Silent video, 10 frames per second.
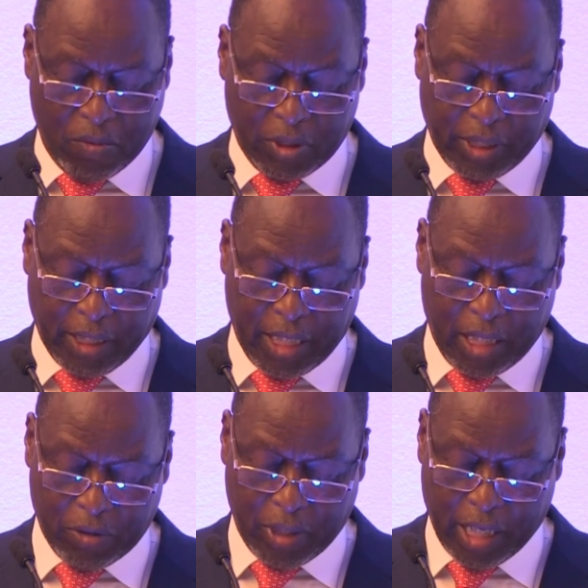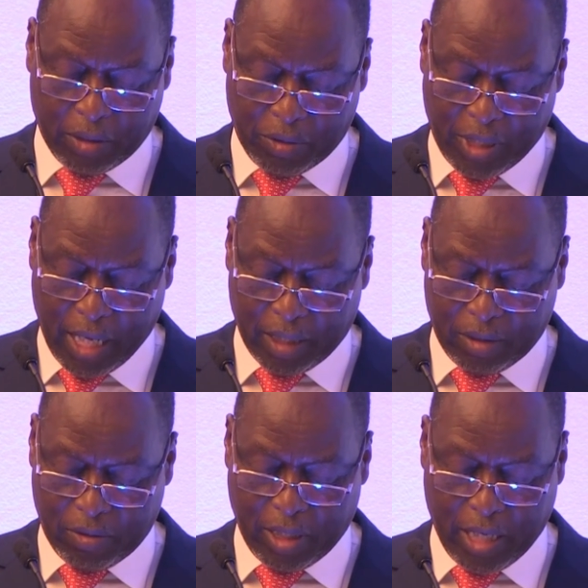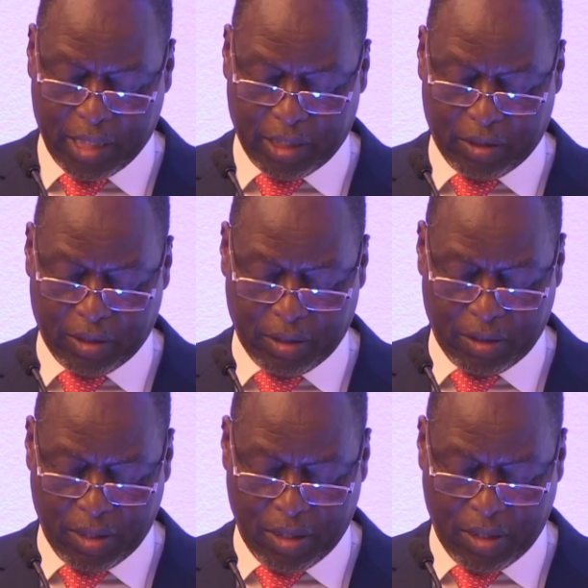Once again, I would like to thank the organizers